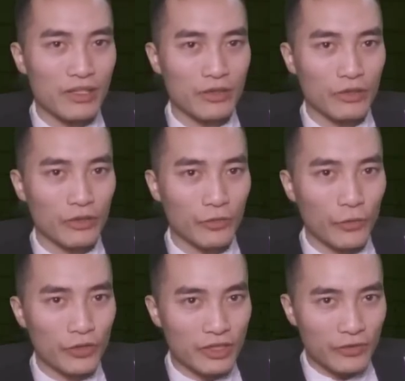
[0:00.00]
are.
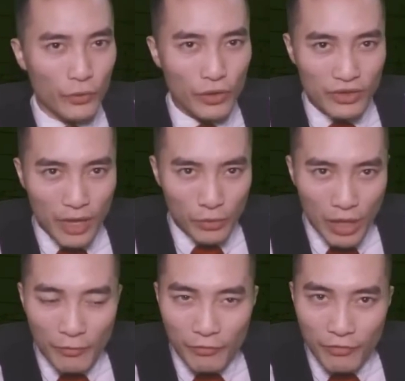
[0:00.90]
For example, I'm
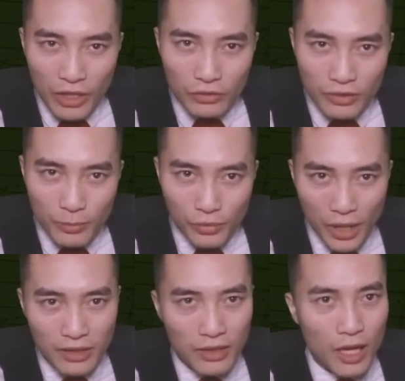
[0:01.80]
fatal to pride
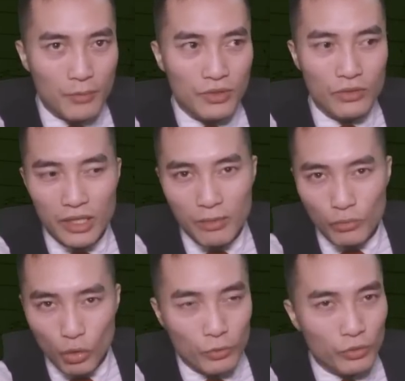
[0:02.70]
×2 and I'm normal to